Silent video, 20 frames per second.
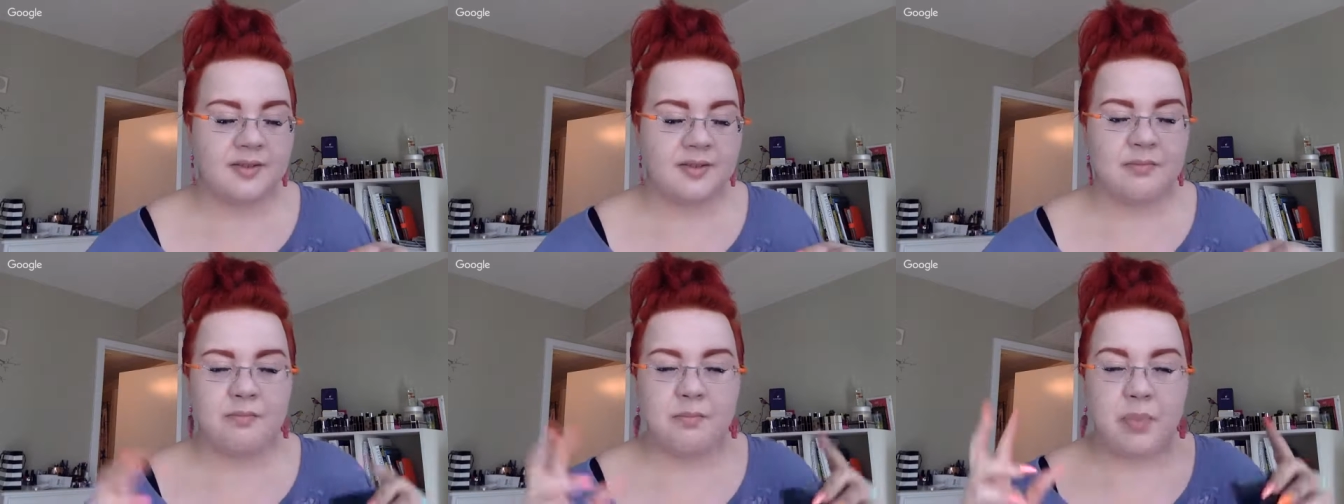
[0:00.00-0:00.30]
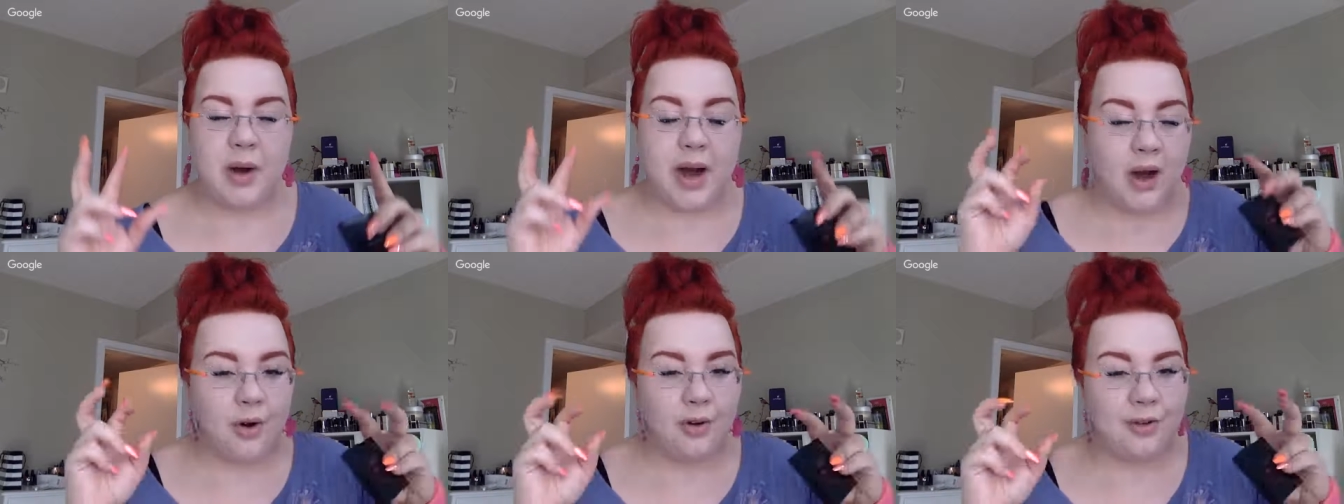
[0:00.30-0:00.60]

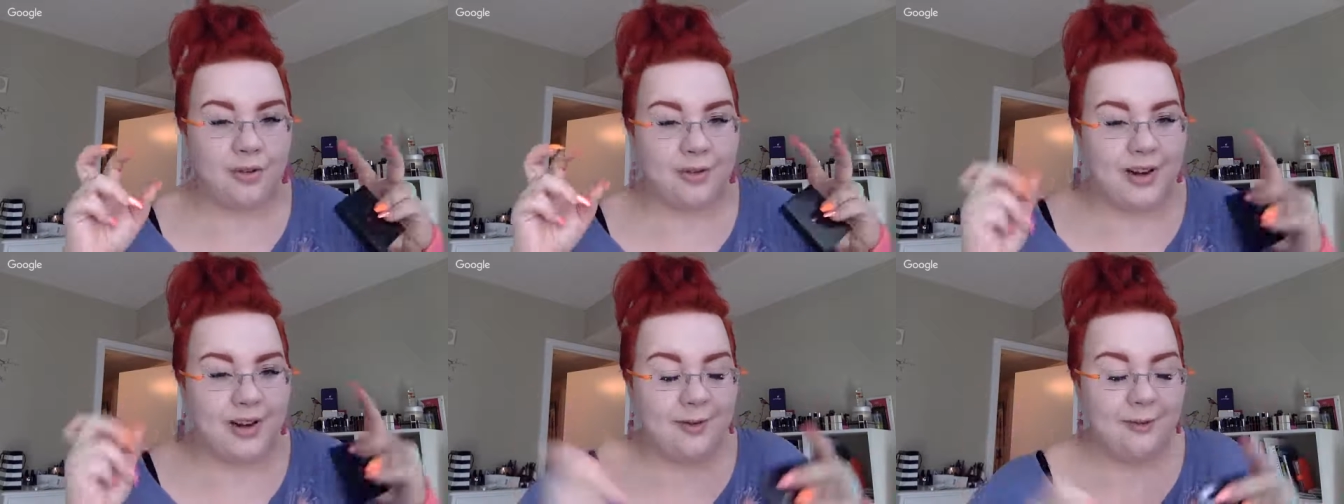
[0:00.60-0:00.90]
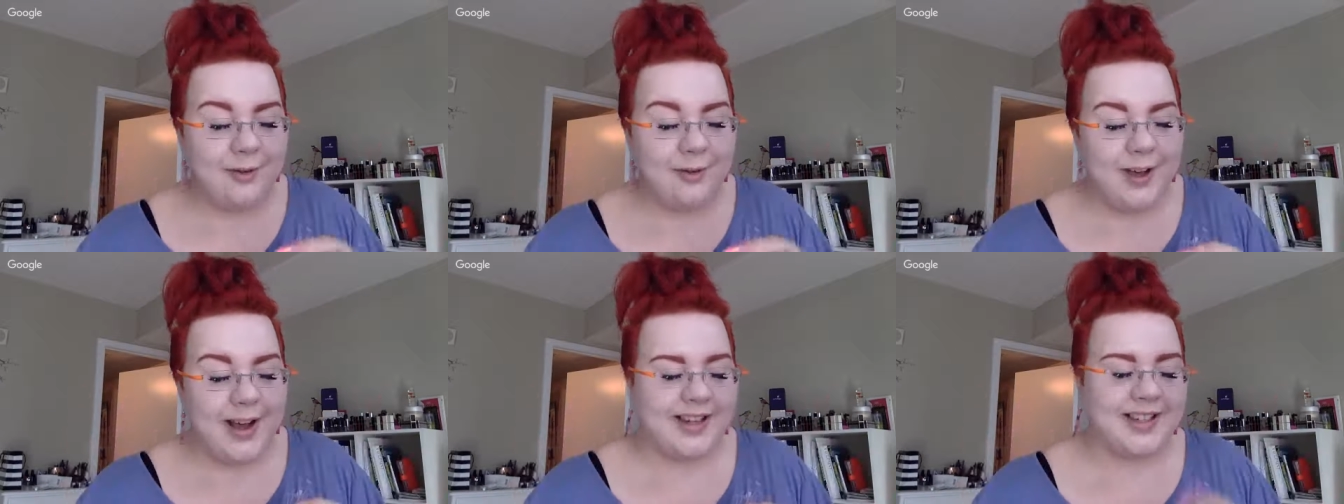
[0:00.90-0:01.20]
powdery
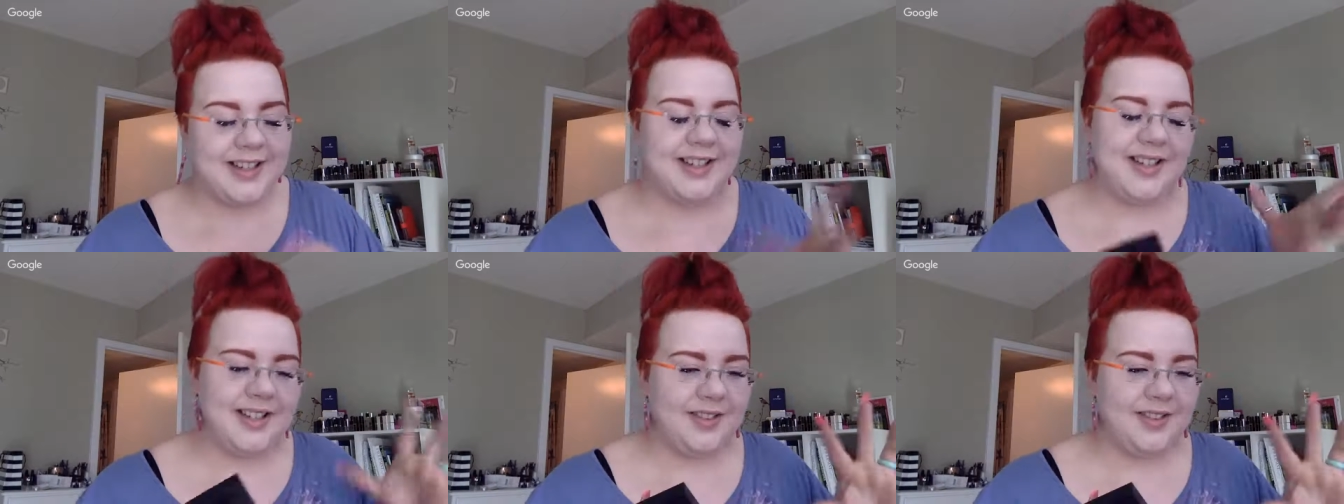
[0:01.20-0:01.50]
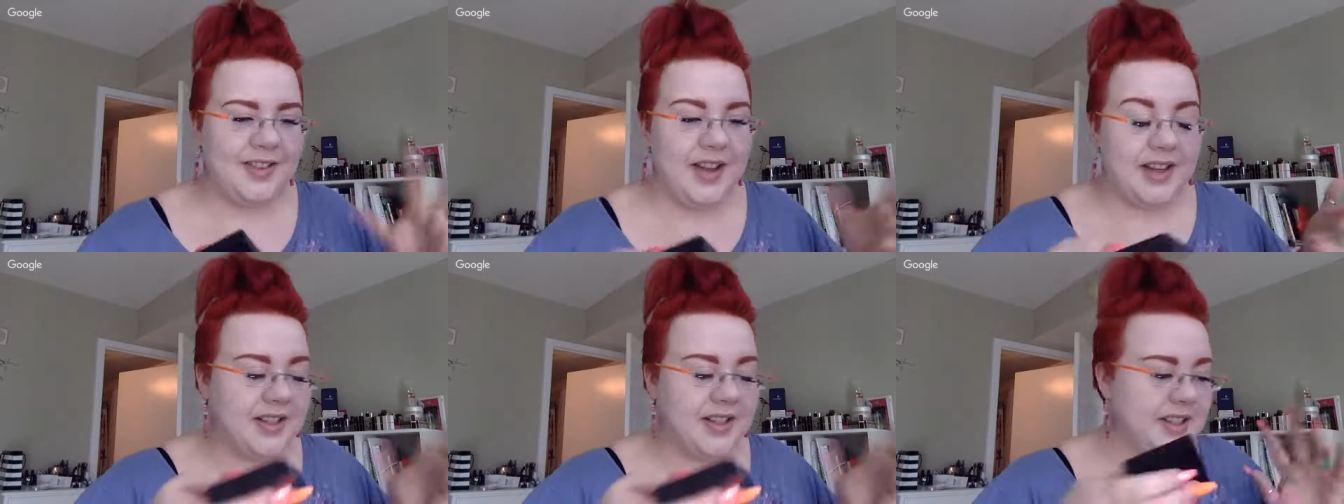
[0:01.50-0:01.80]
effect
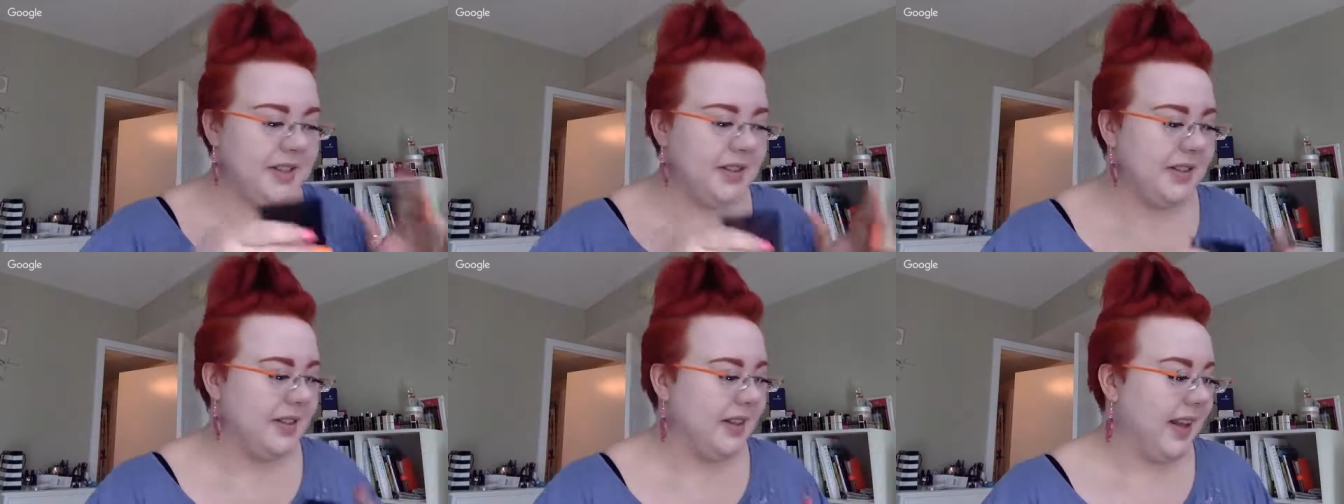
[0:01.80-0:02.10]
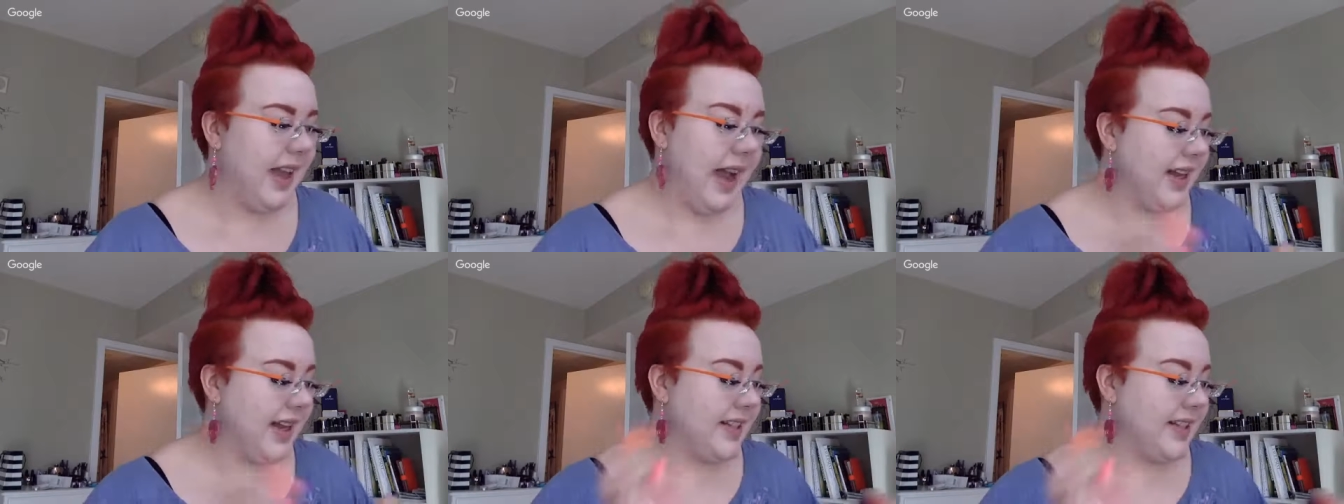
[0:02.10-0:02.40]
that's
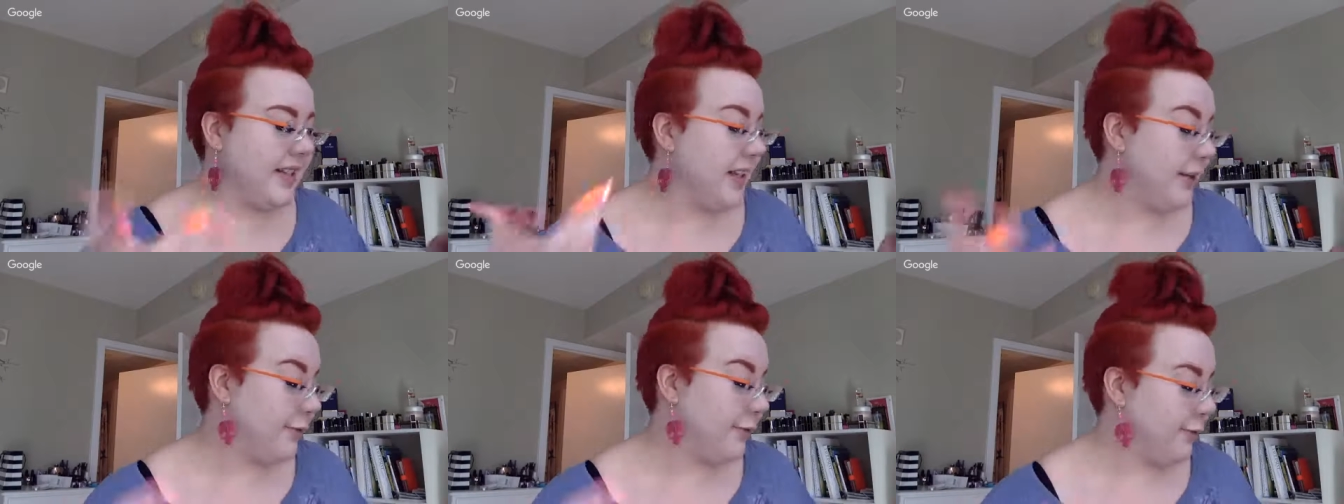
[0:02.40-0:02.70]
lasting